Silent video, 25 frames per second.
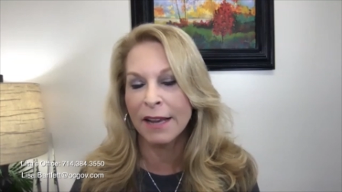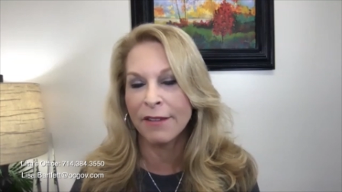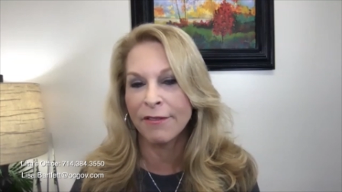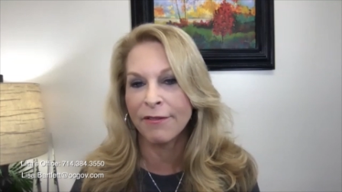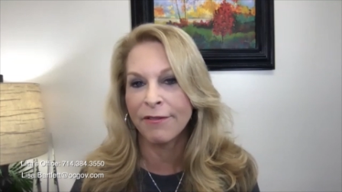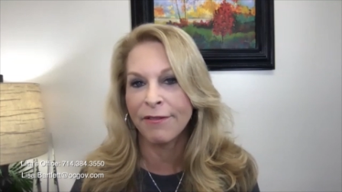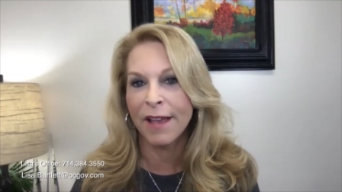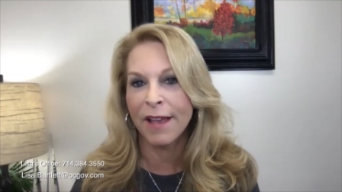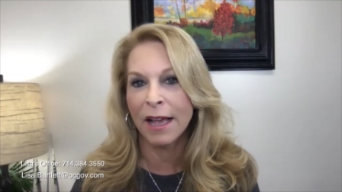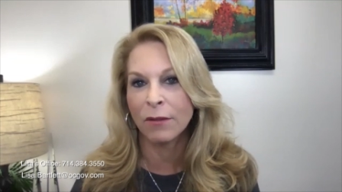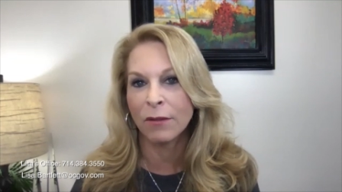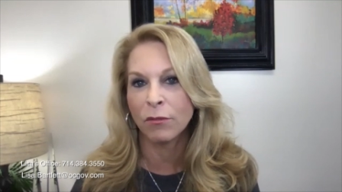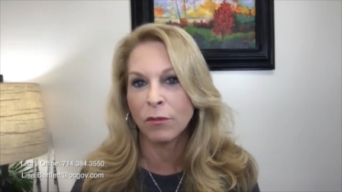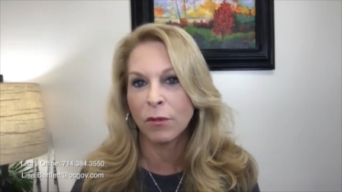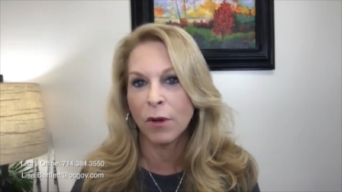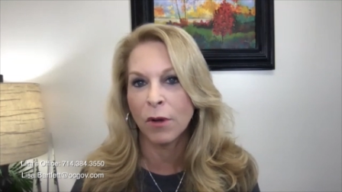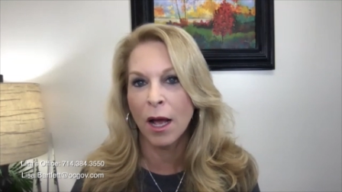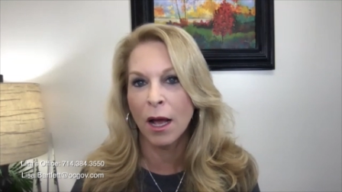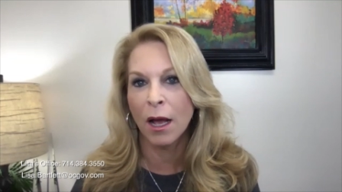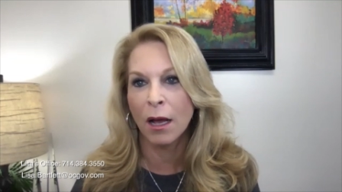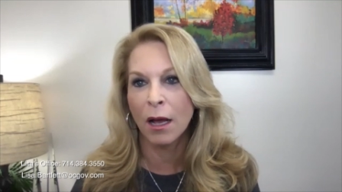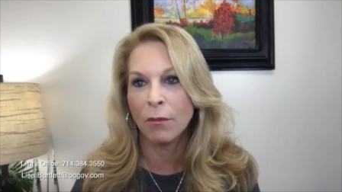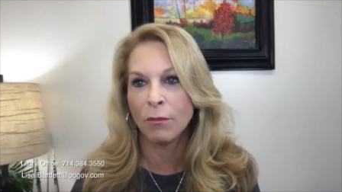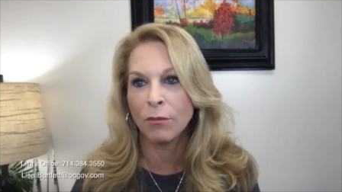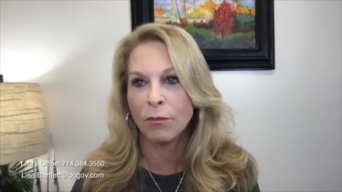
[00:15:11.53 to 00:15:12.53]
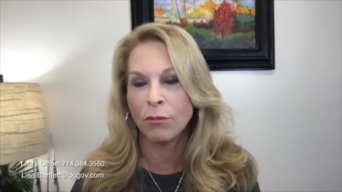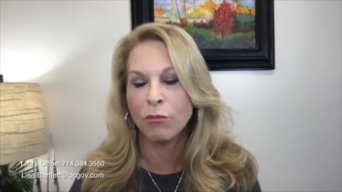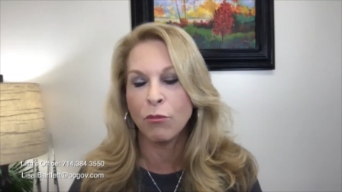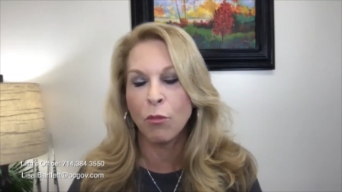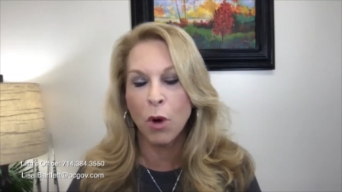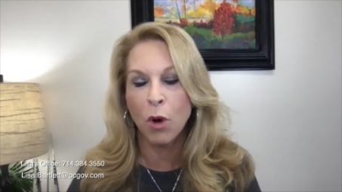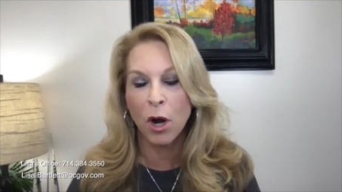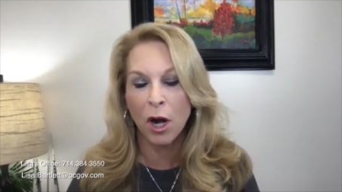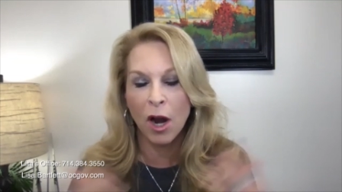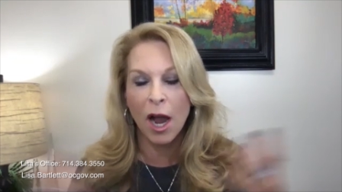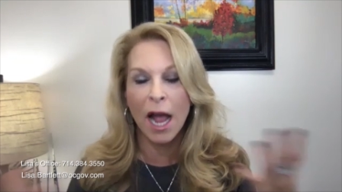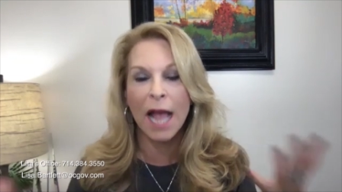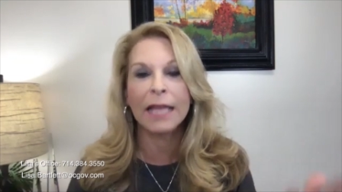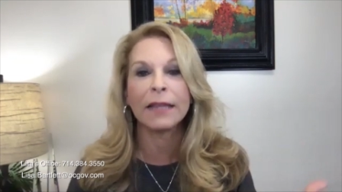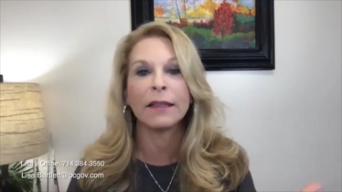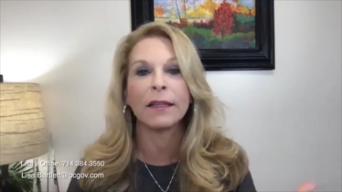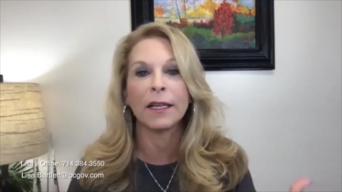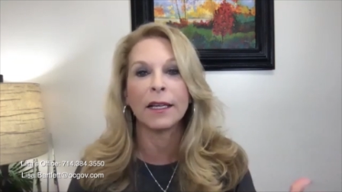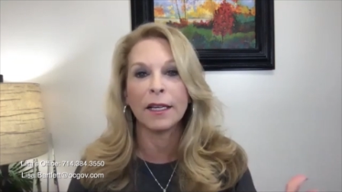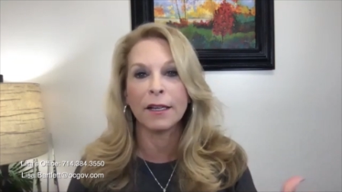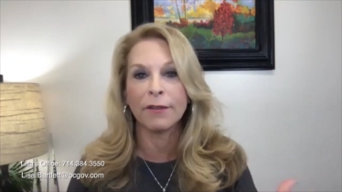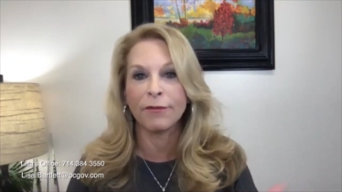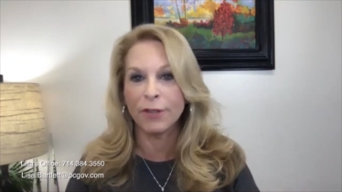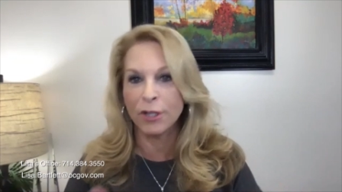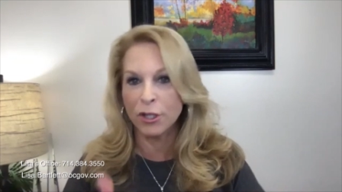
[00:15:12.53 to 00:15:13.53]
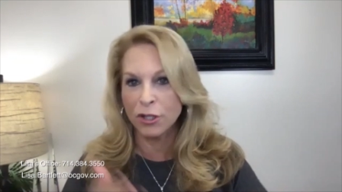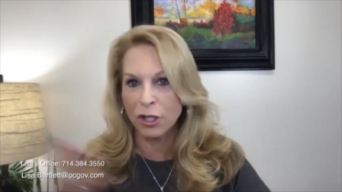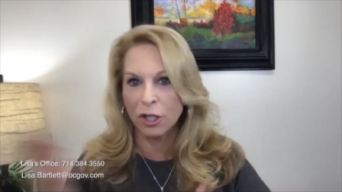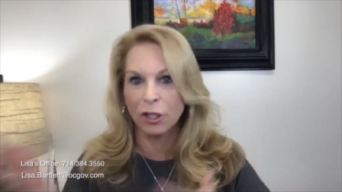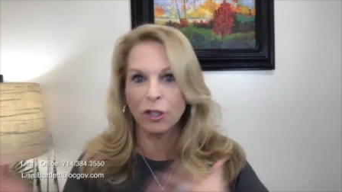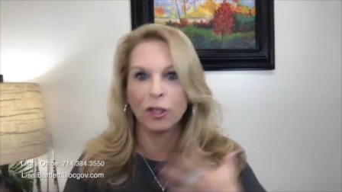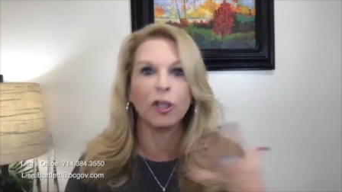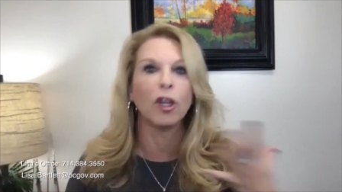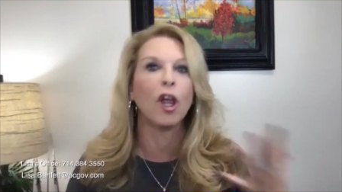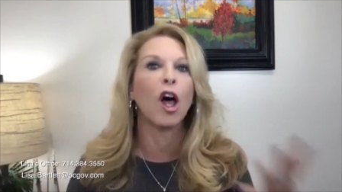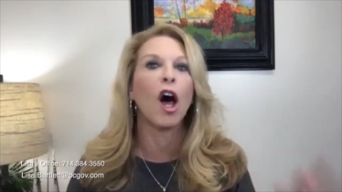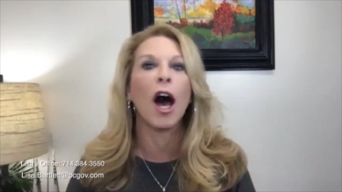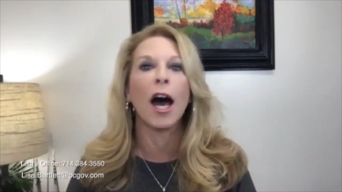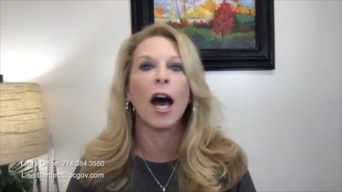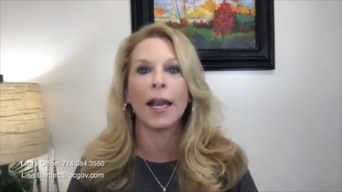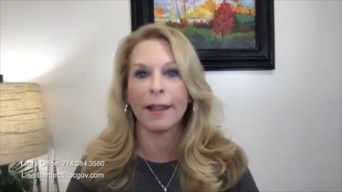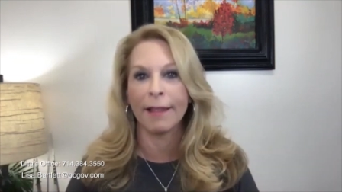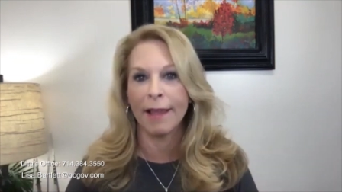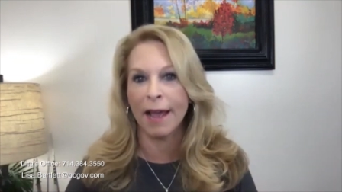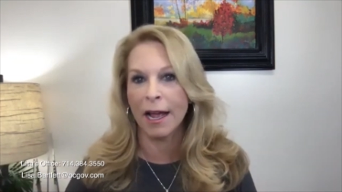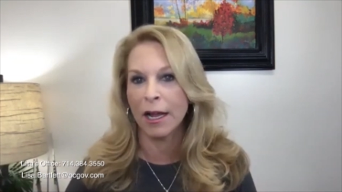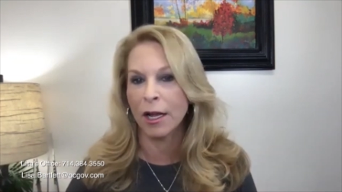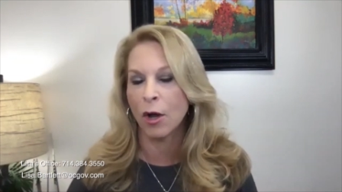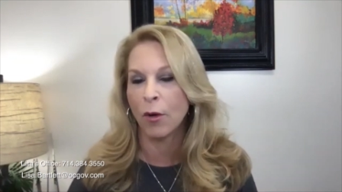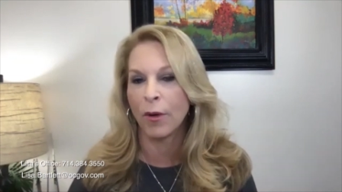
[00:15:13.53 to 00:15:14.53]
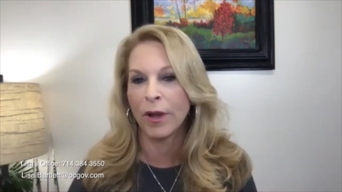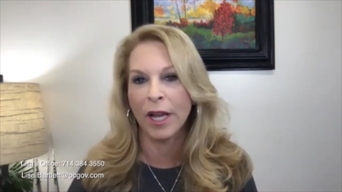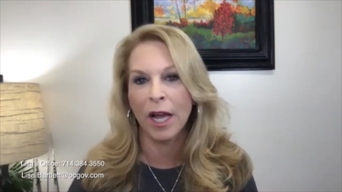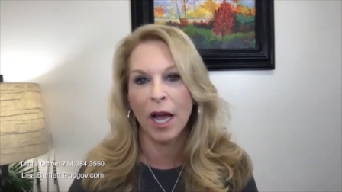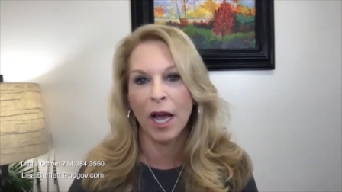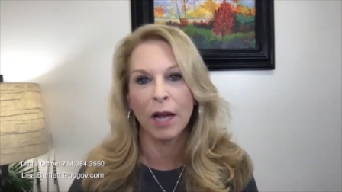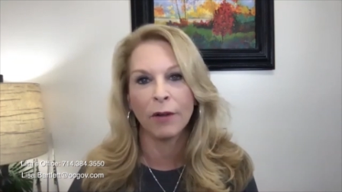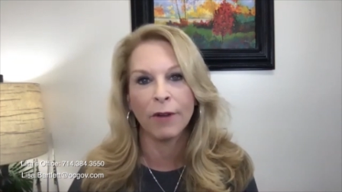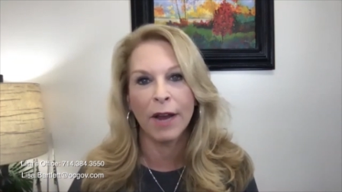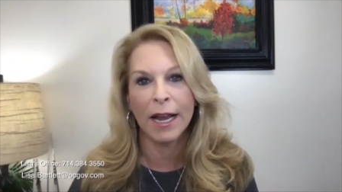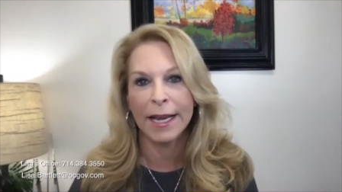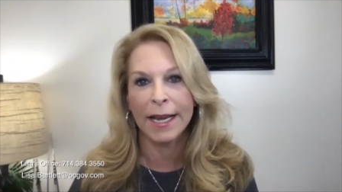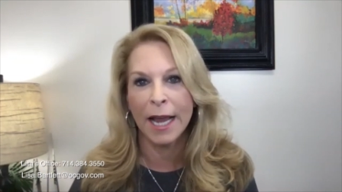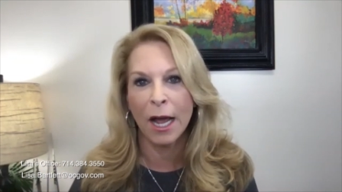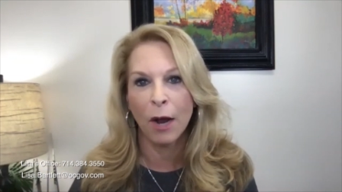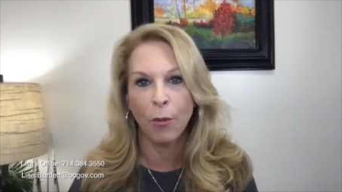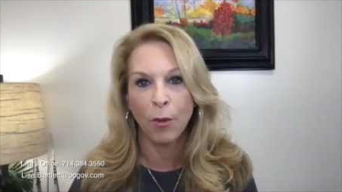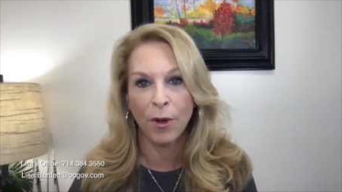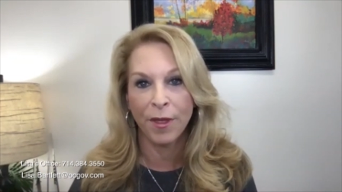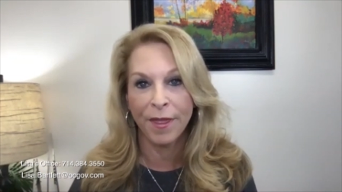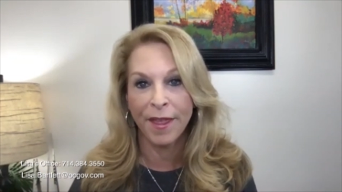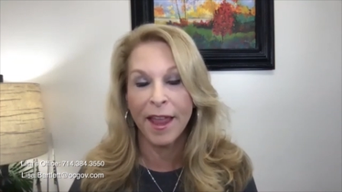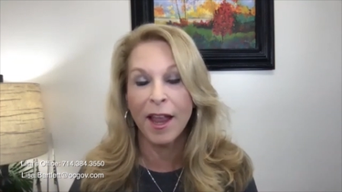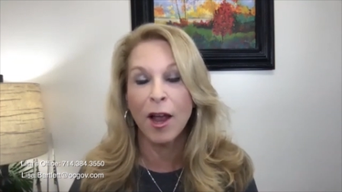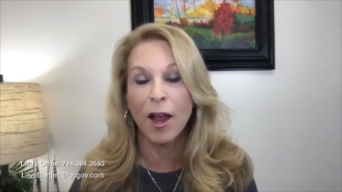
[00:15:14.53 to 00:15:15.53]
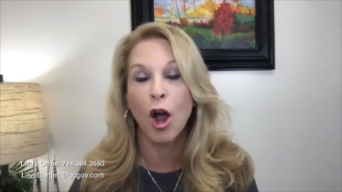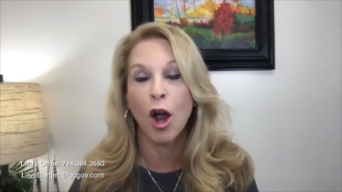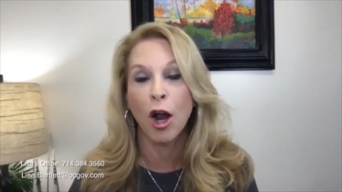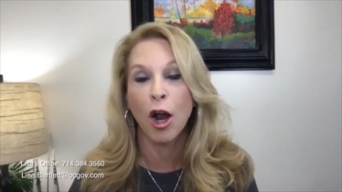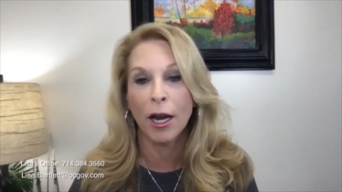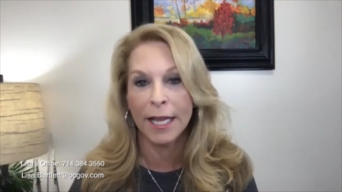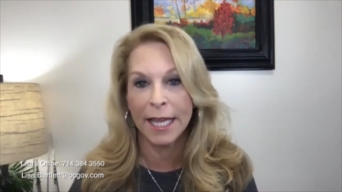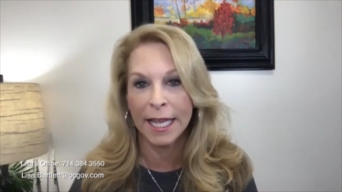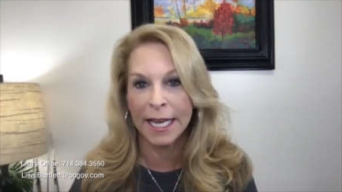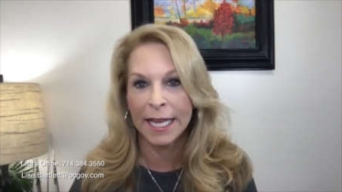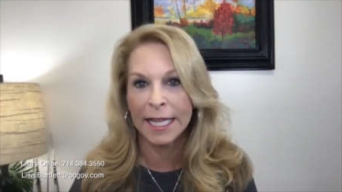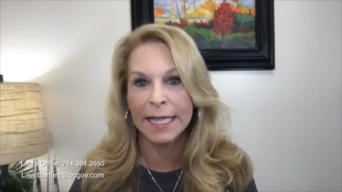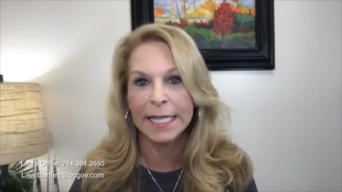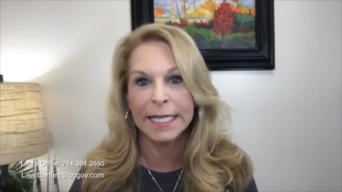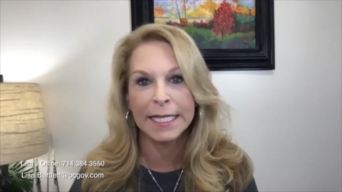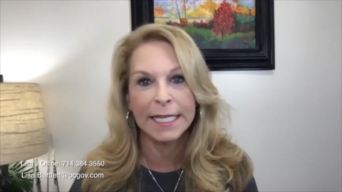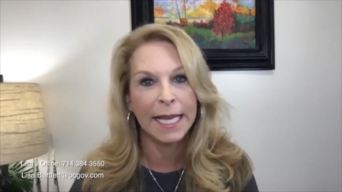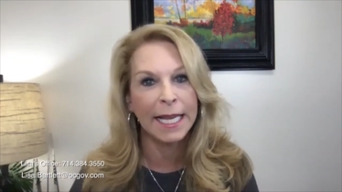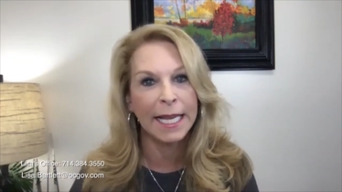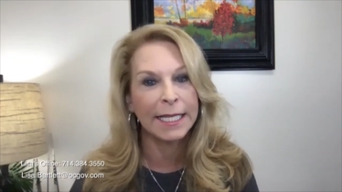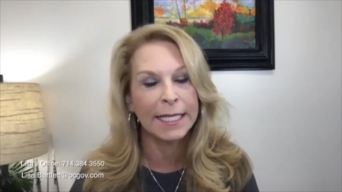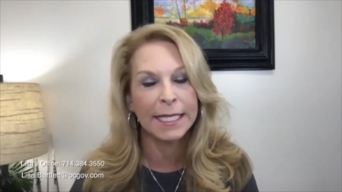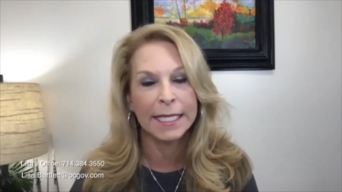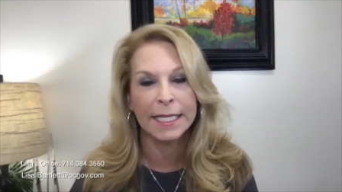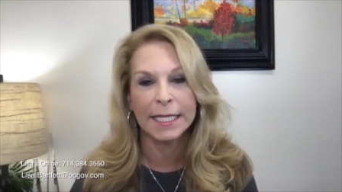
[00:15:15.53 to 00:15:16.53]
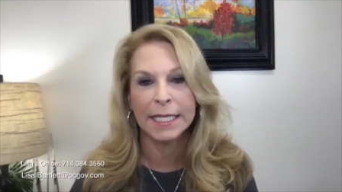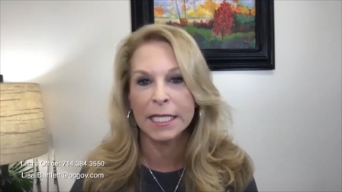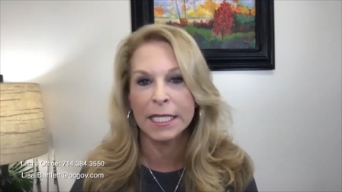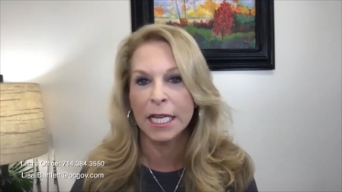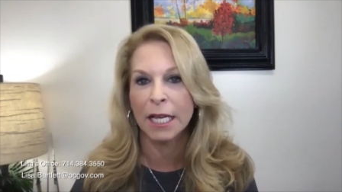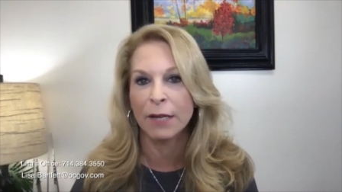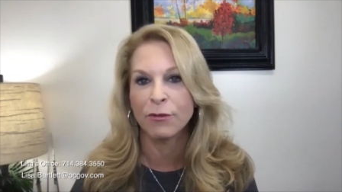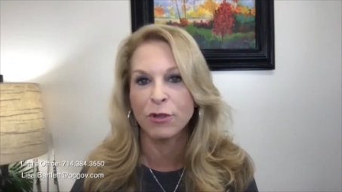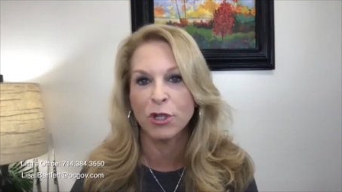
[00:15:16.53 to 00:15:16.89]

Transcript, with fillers: In fact, um, where I live, there's a lot of that going on right now where they are getting the tents and stuff.